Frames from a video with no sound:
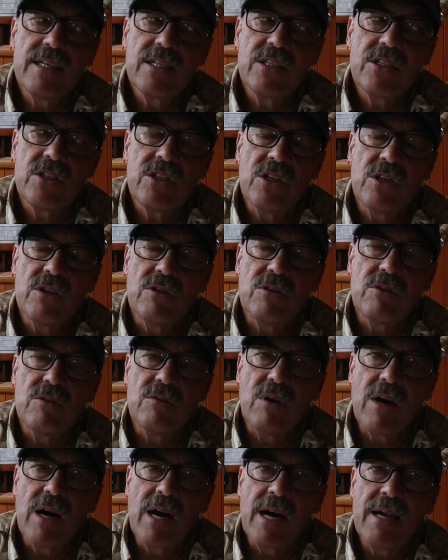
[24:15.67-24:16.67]

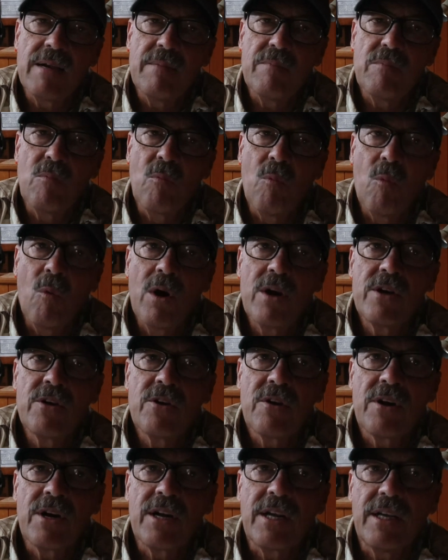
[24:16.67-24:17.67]
So I'm
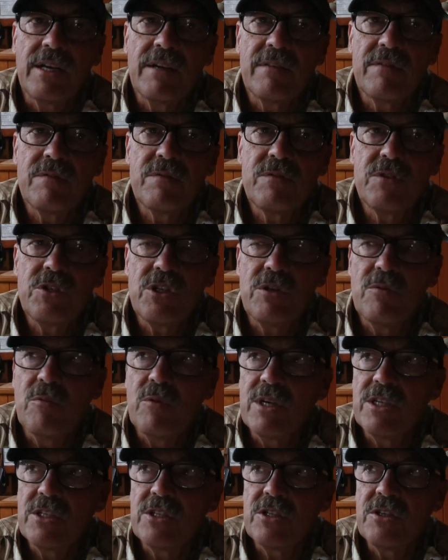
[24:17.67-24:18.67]
wondering if she
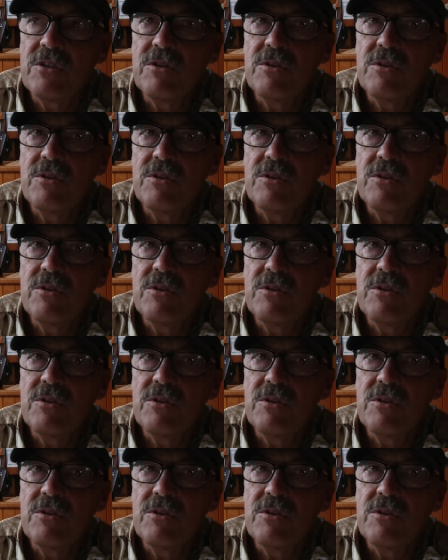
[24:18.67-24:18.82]
went